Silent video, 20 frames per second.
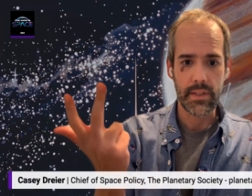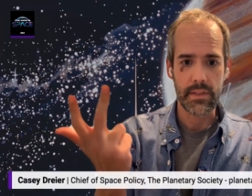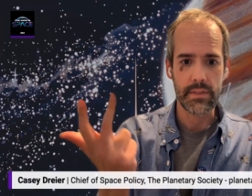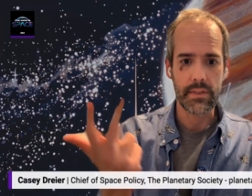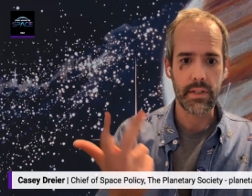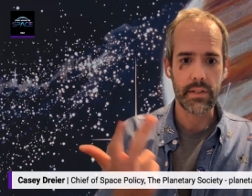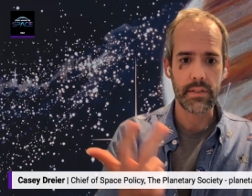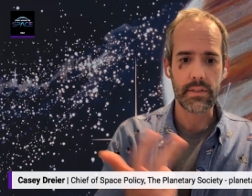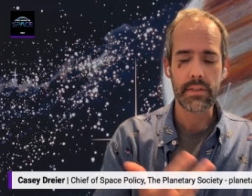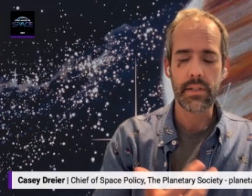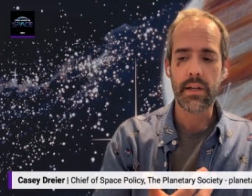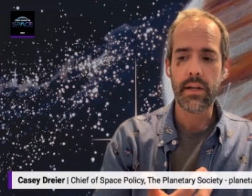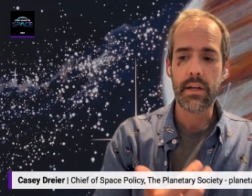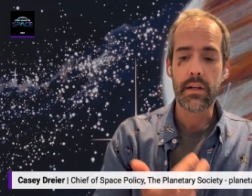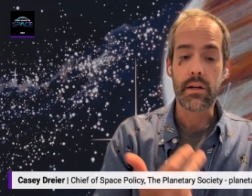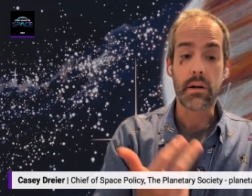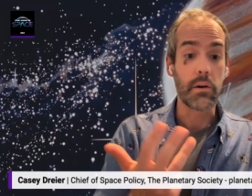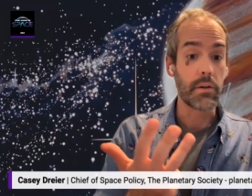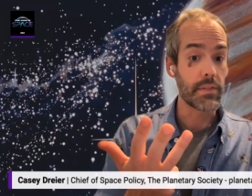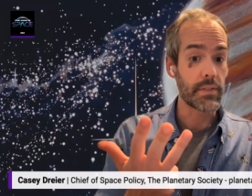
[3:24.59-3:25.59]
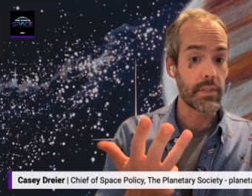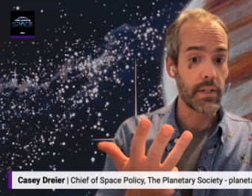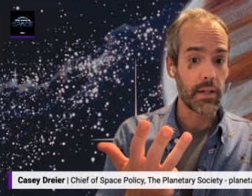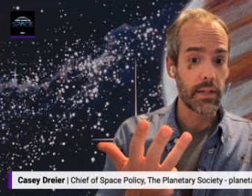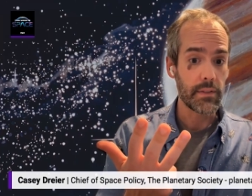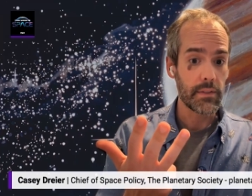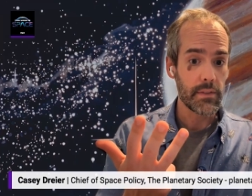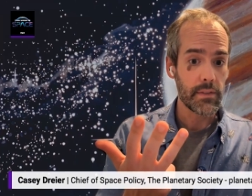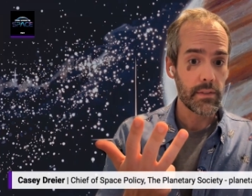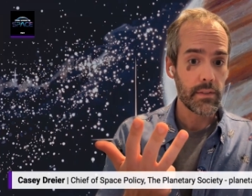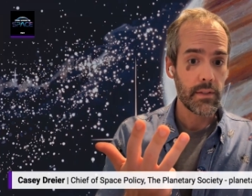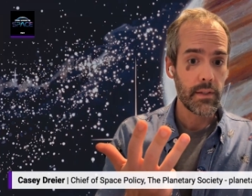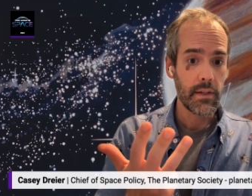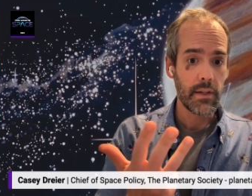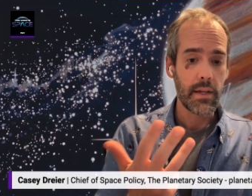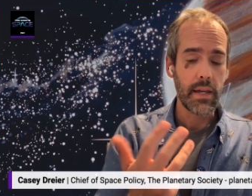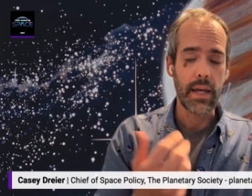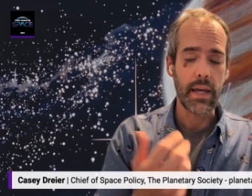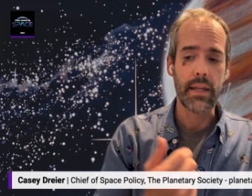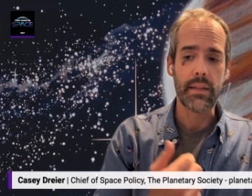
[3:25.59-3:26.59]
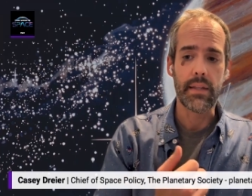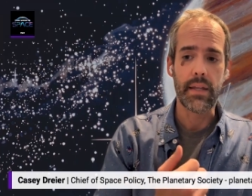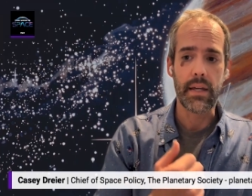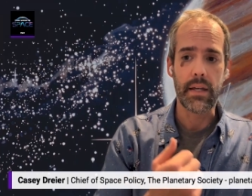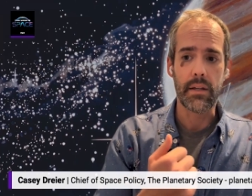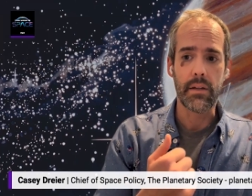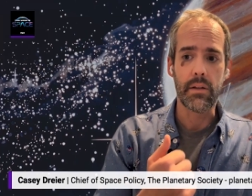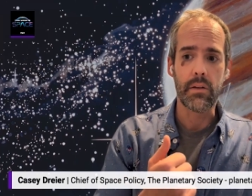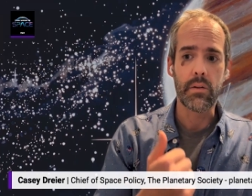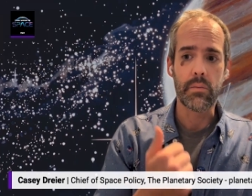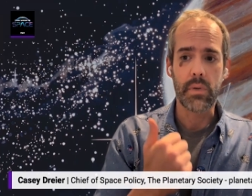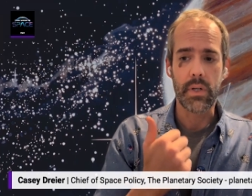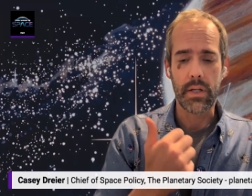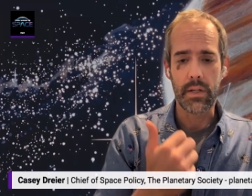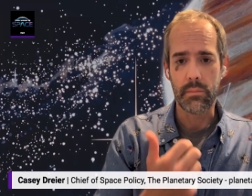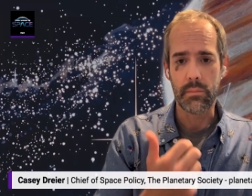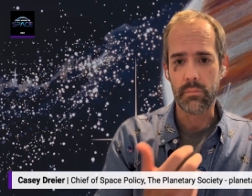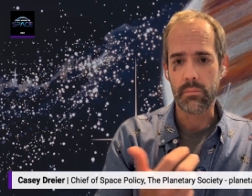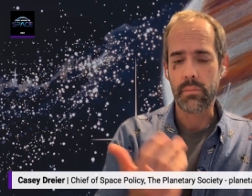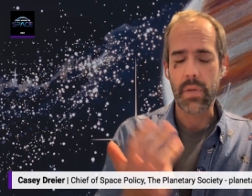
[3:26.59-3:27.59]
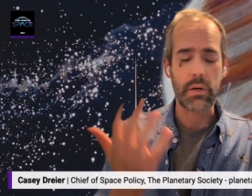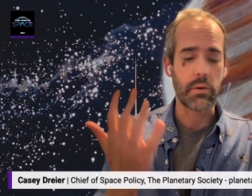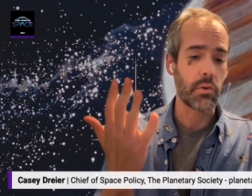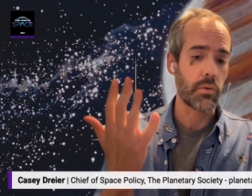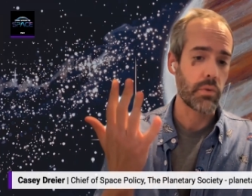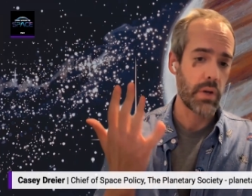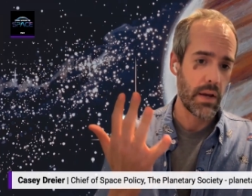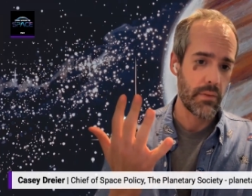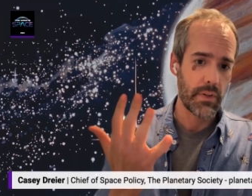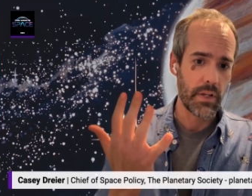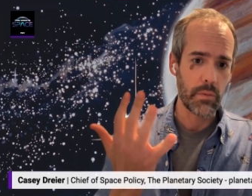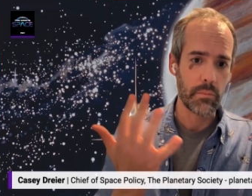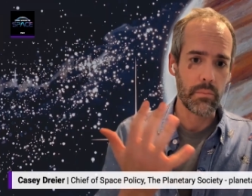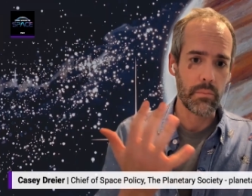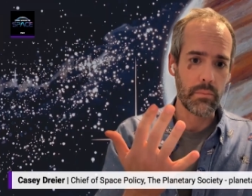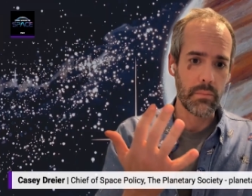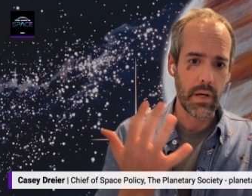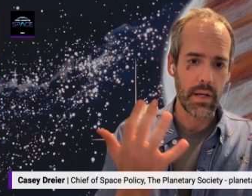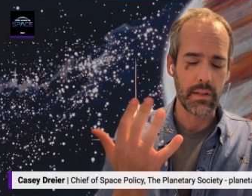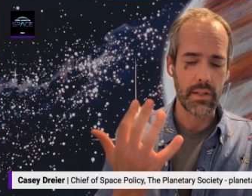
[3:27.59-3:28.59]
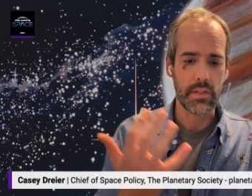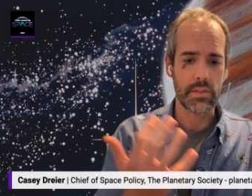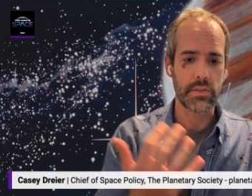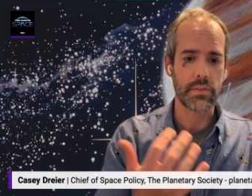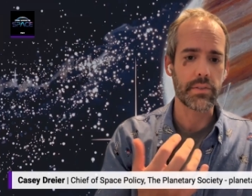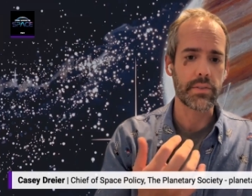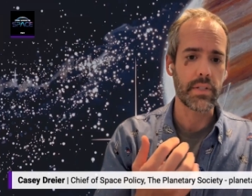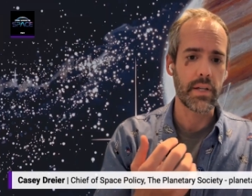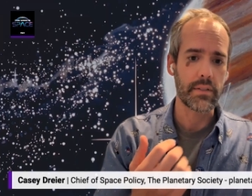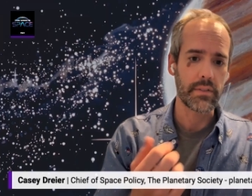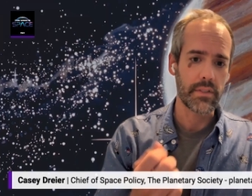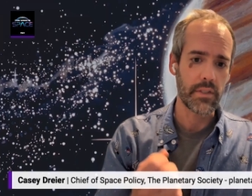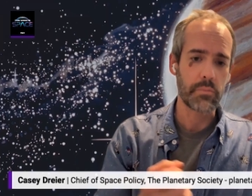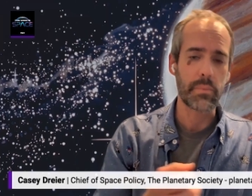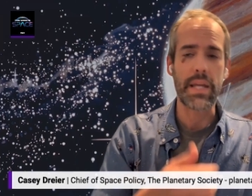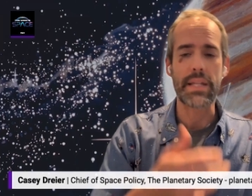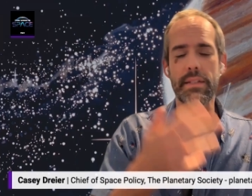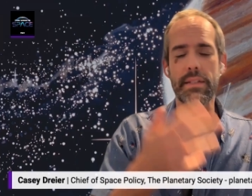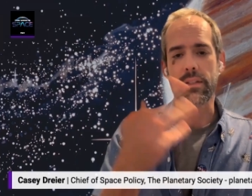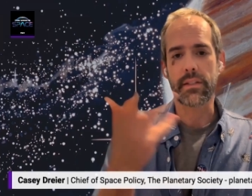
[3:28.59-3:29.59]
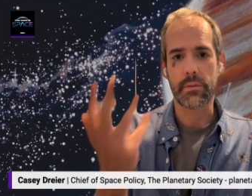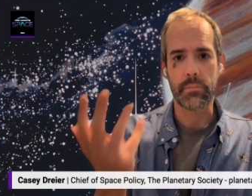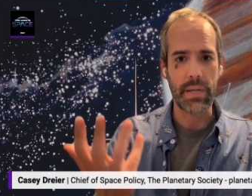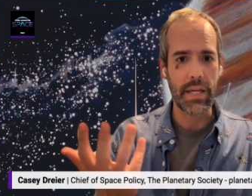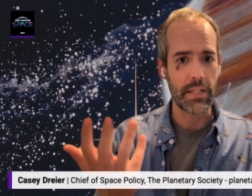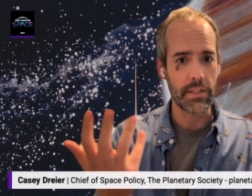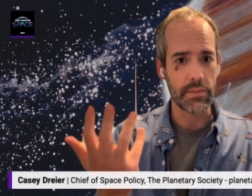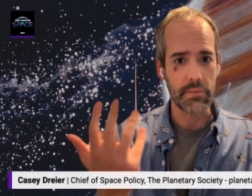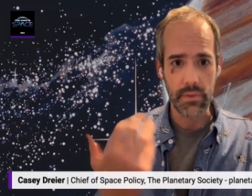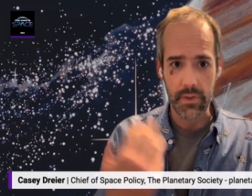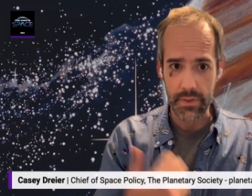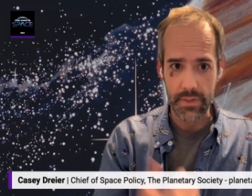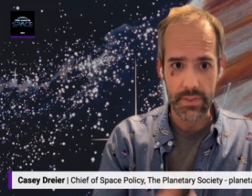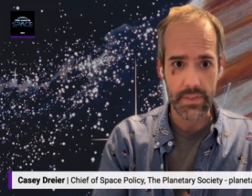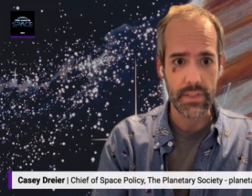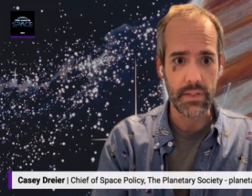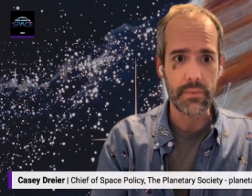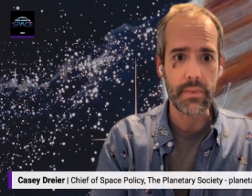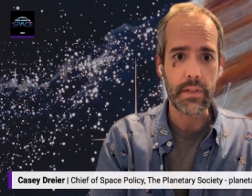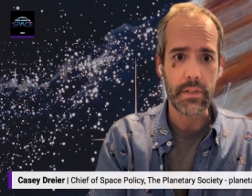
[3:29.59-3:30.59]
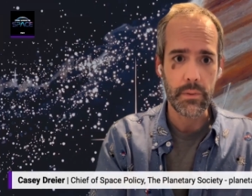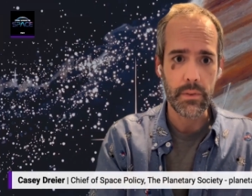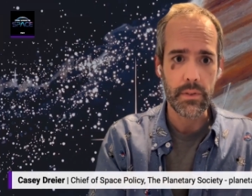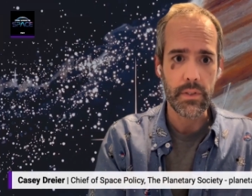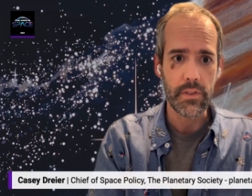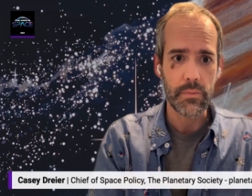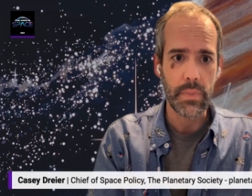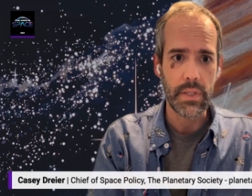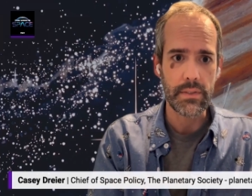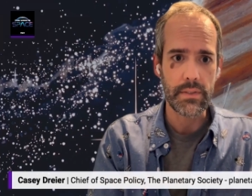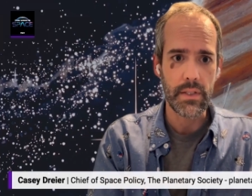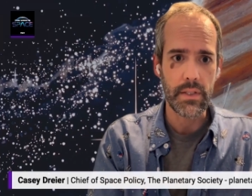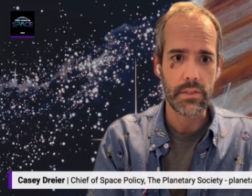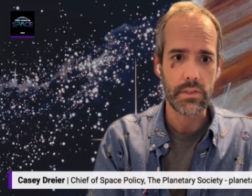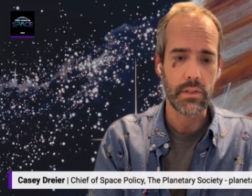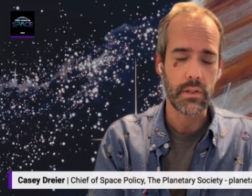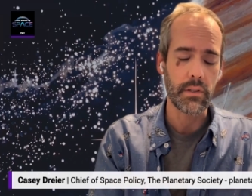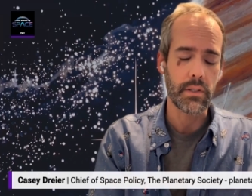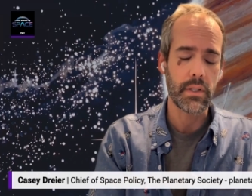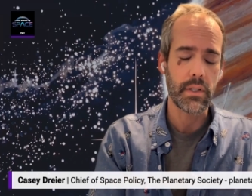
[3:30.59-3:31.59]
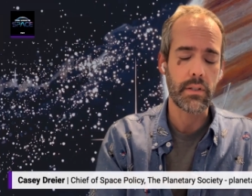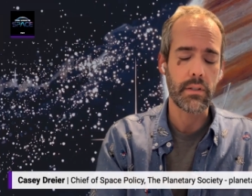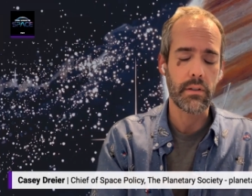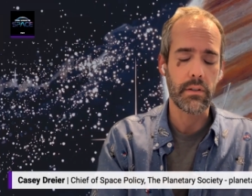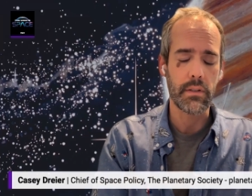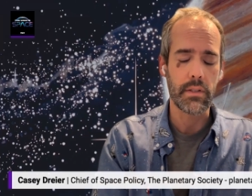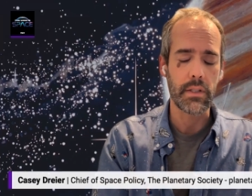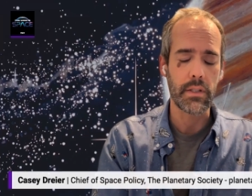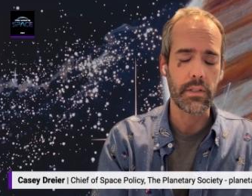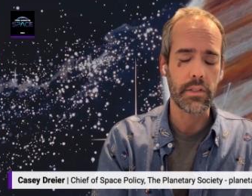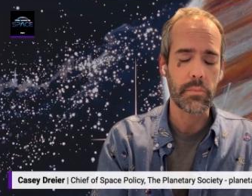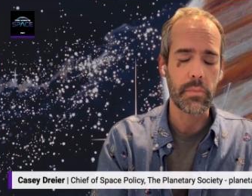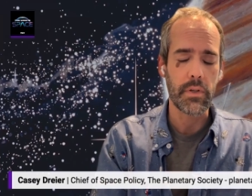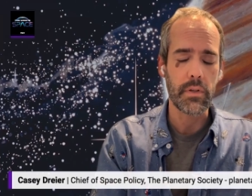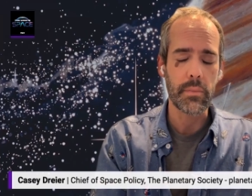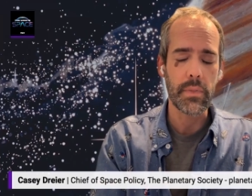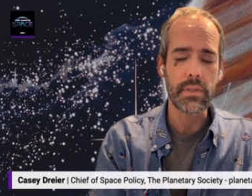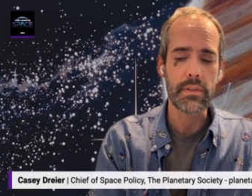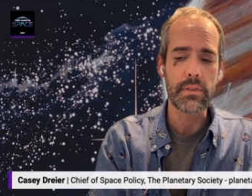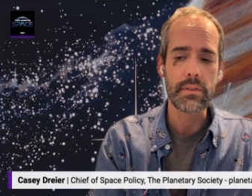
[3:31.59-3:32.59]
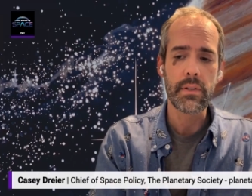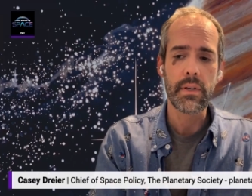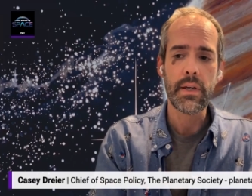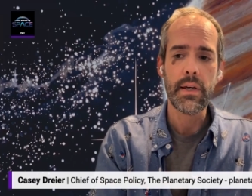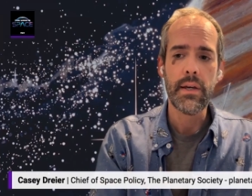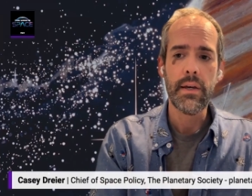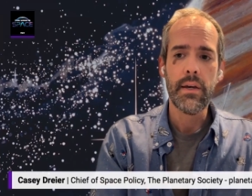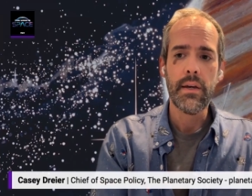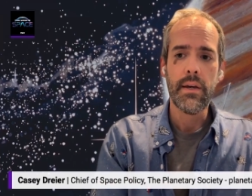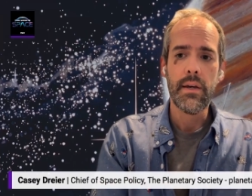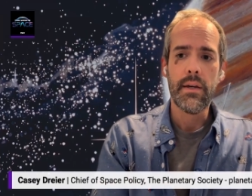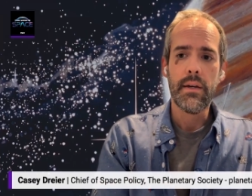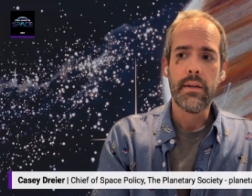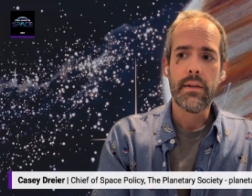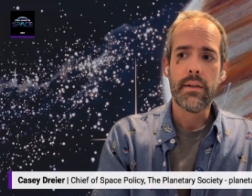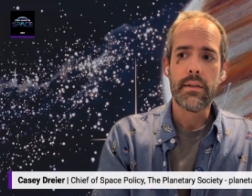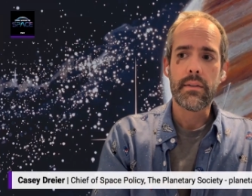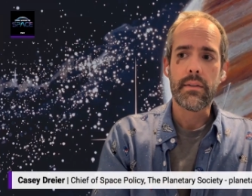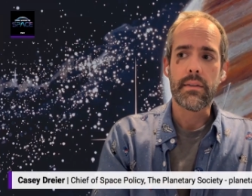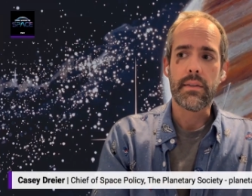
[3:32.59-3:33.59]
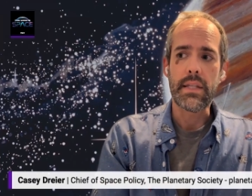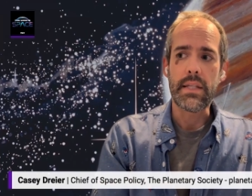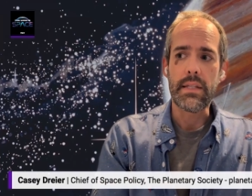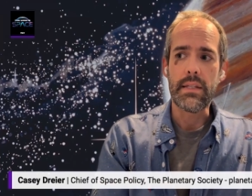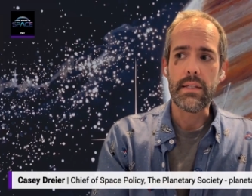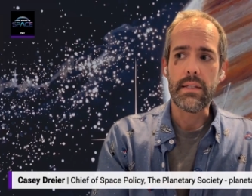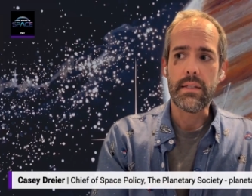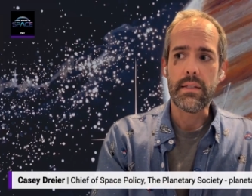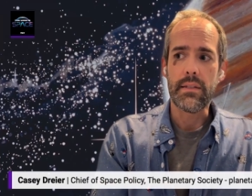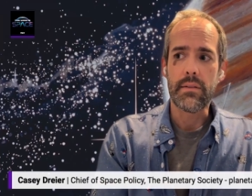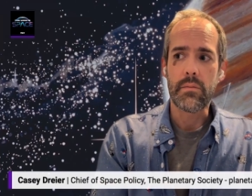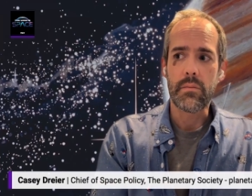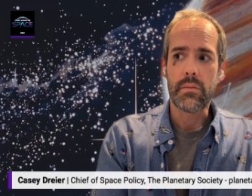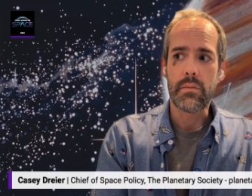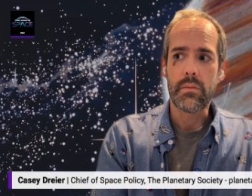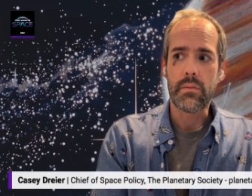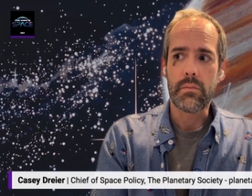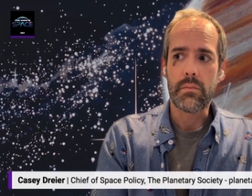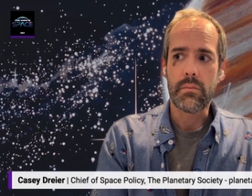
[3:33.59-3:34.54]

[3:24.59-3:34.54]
Sun science, earth science, and then uh, microgravity and biological sciences. Basically pays for all the stuff they do on the space station, all the, all the experiments. The